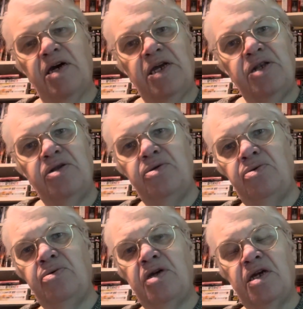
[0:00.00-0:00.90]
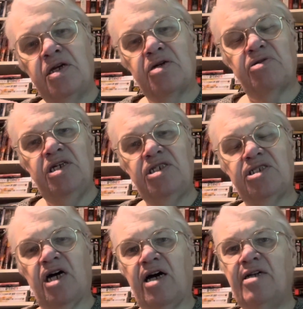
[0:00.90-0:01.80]
a new
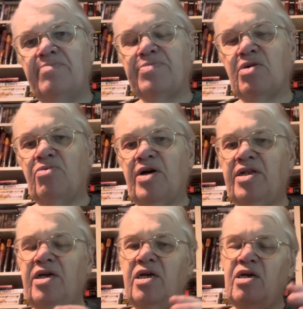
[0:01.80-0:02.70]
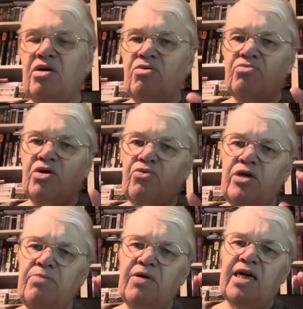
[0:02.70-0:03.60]
creature. When, when
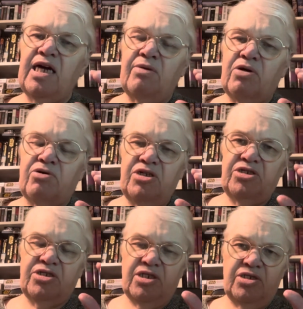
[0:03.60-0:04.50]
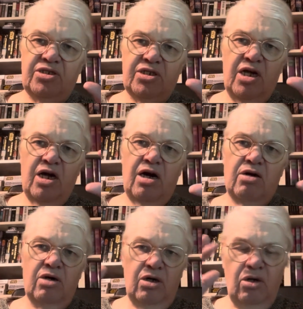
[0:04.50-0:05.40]
we became Christians,
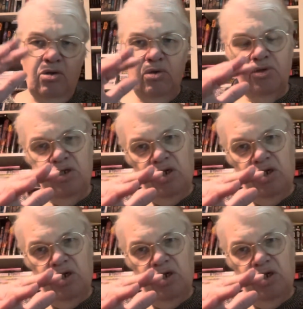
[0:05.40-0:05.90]
our old